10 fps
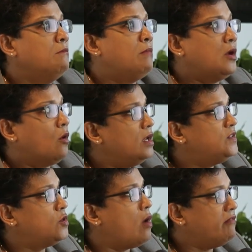but
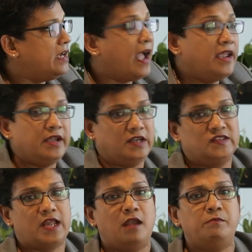also our
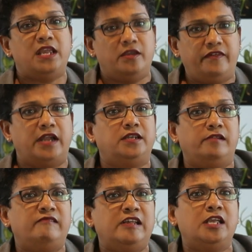lichens can be
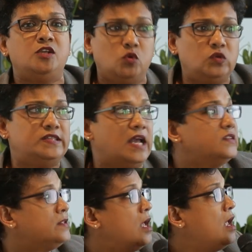effectively used
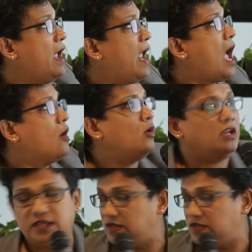as air quality